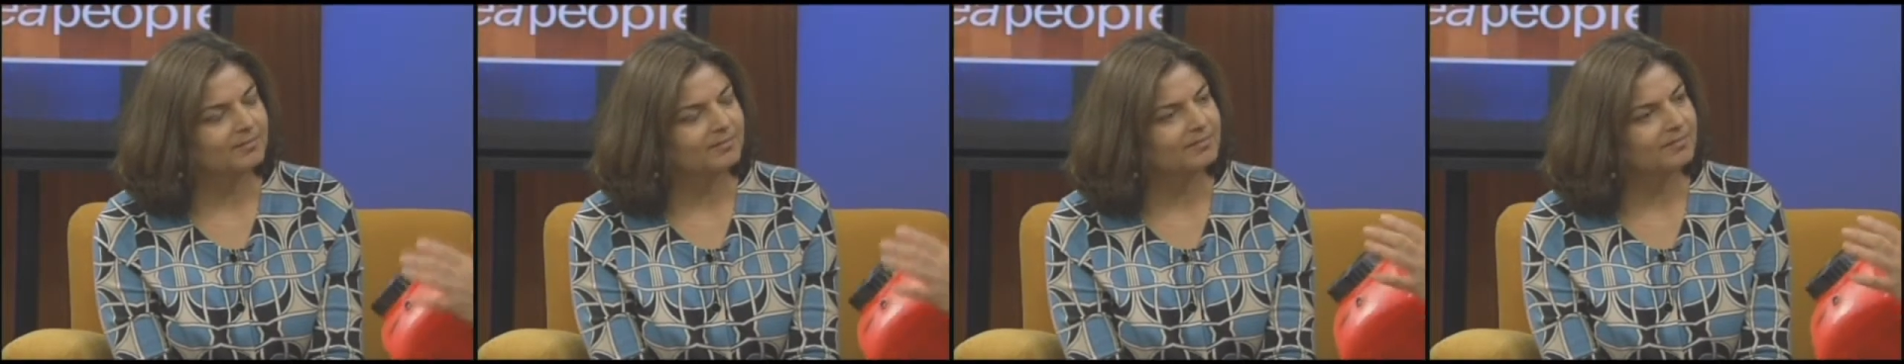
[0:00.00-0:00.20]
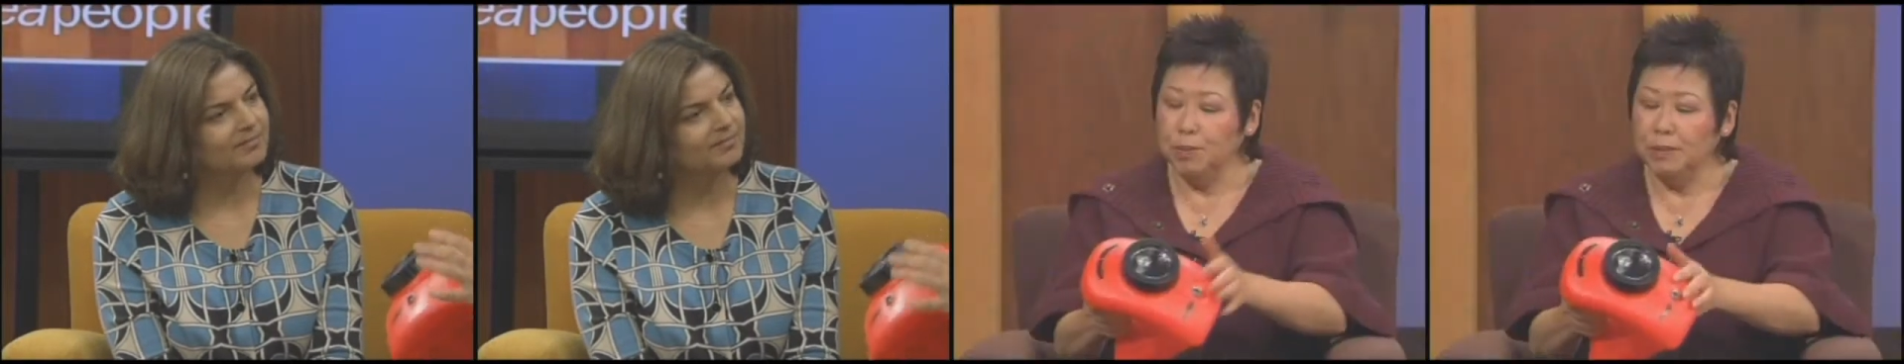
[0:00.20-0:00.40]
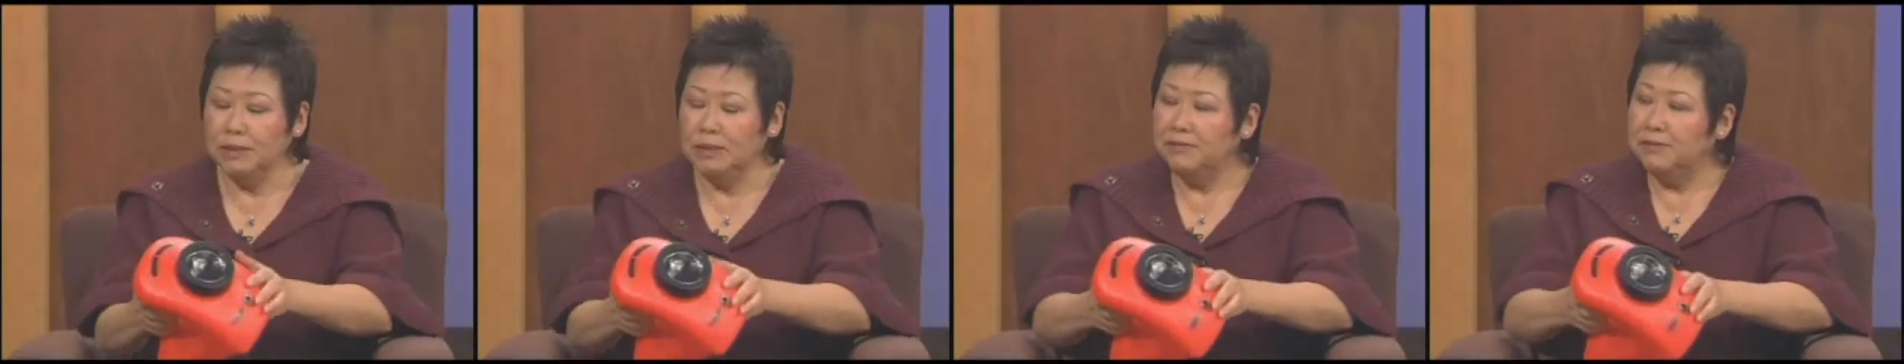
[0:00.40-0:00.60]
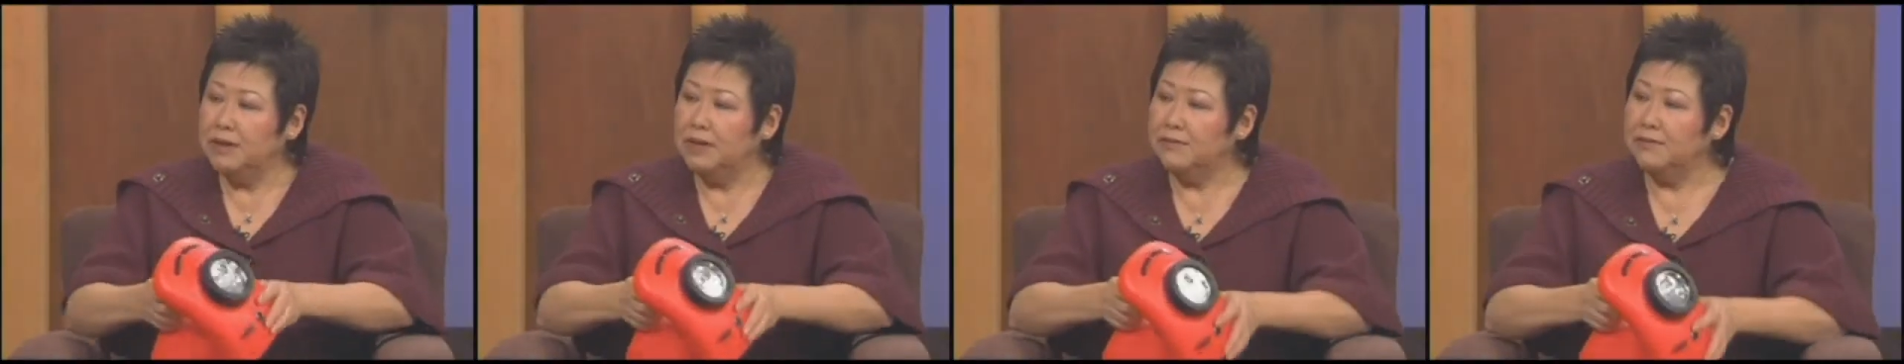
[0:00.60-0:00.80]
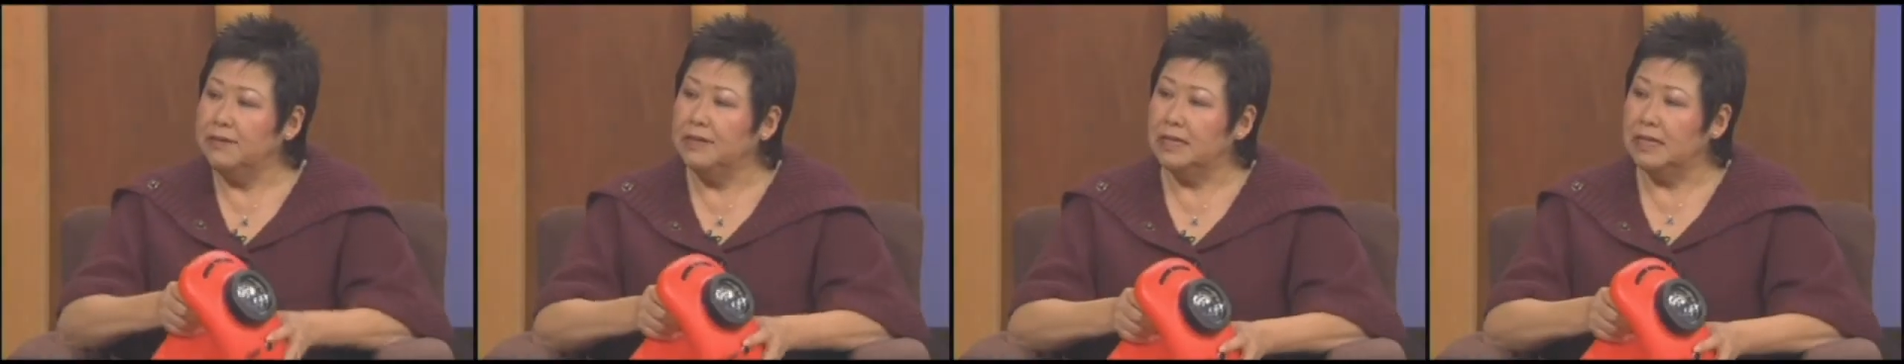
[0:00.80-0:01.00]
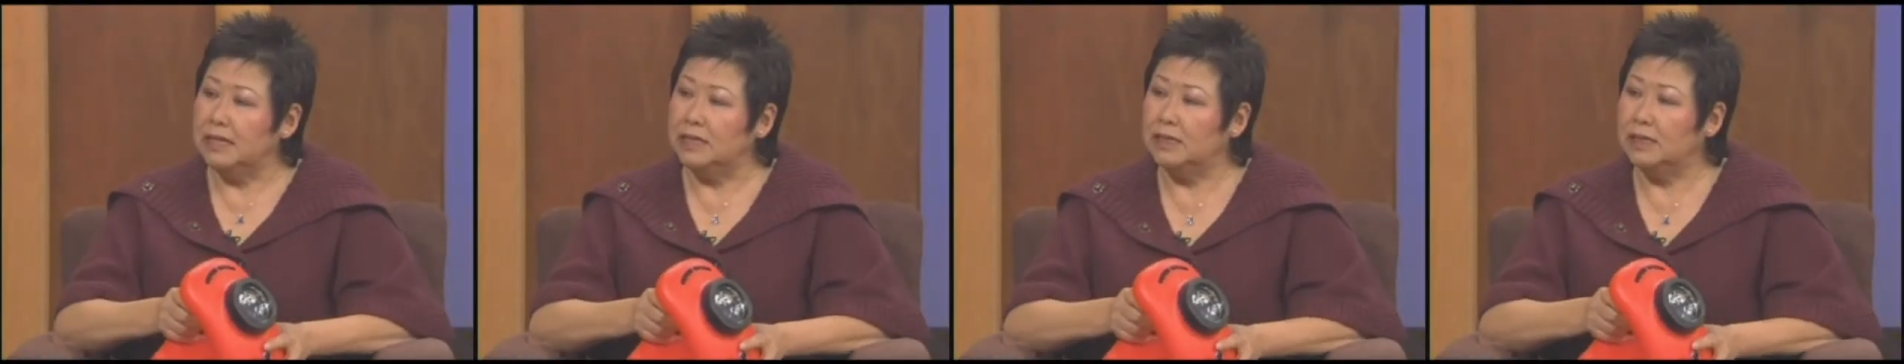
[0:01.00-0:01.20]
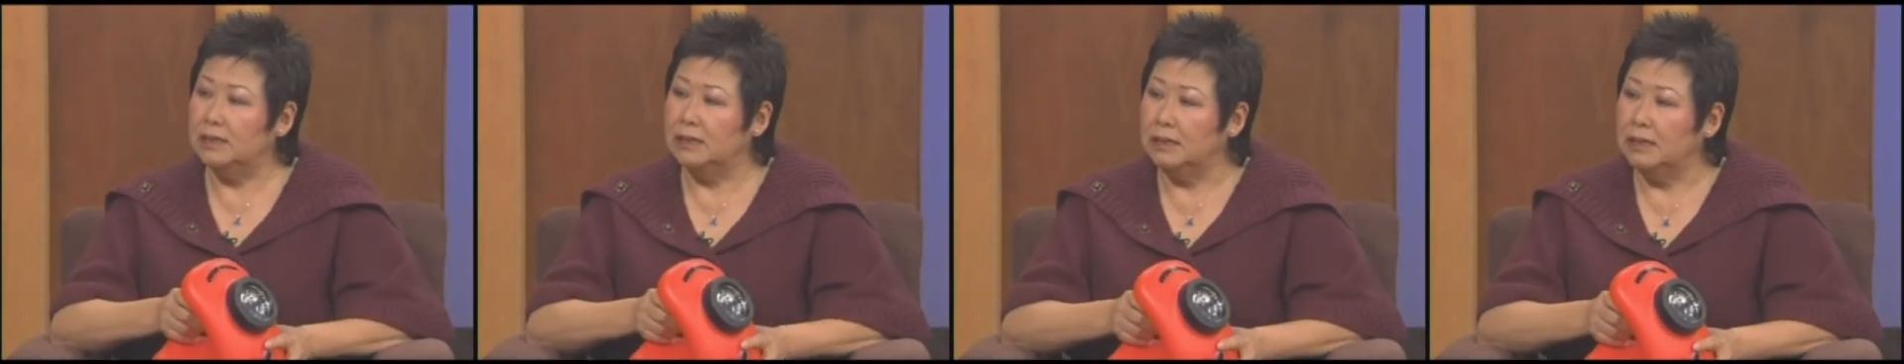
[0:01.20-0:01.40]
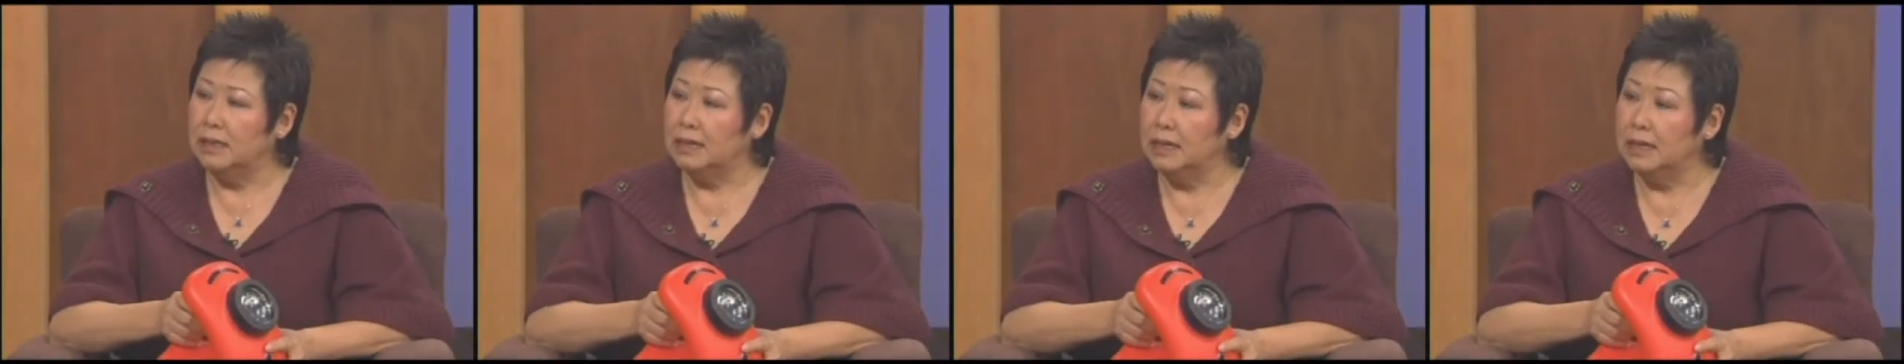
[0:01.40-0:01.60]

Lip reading: So the purpose of giving this,